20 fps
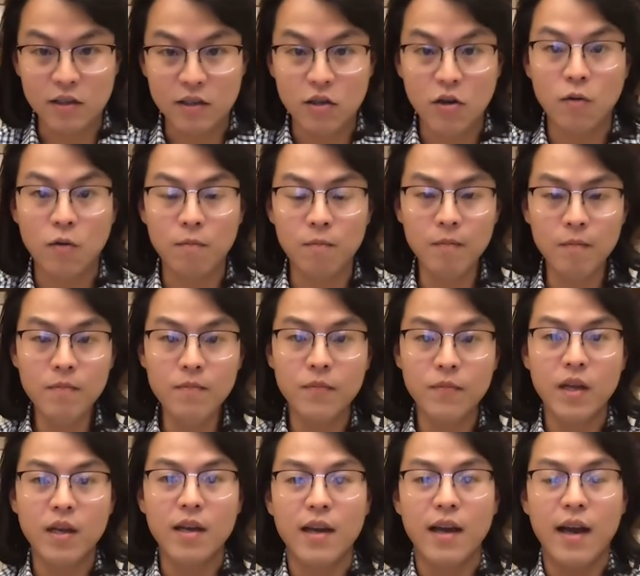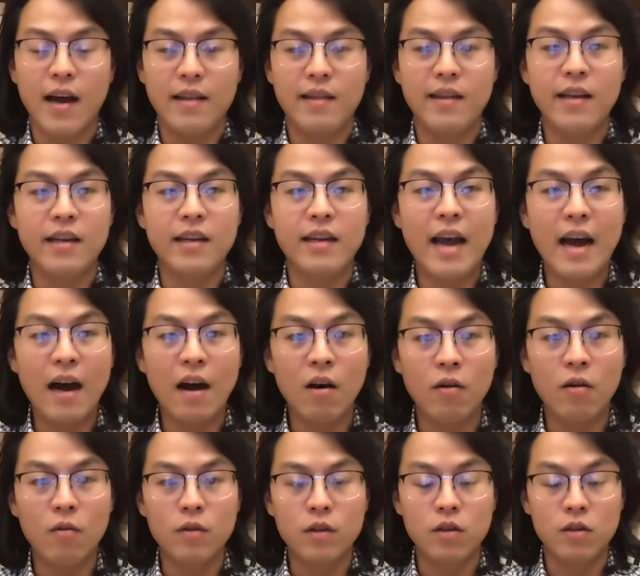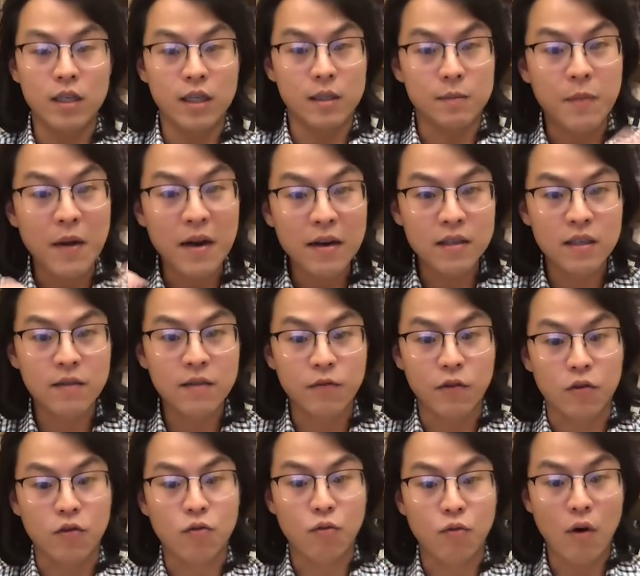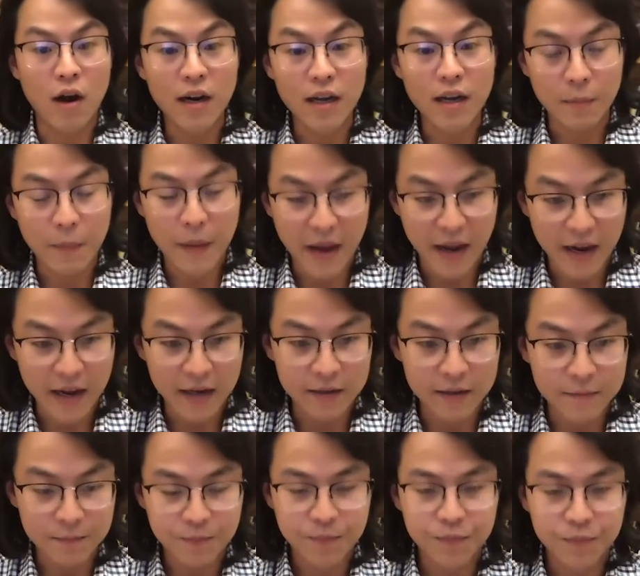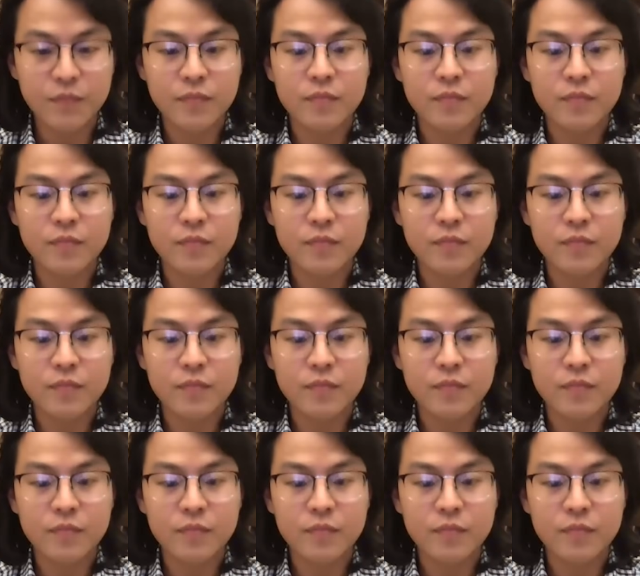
And so I think now, especially for chronic pain,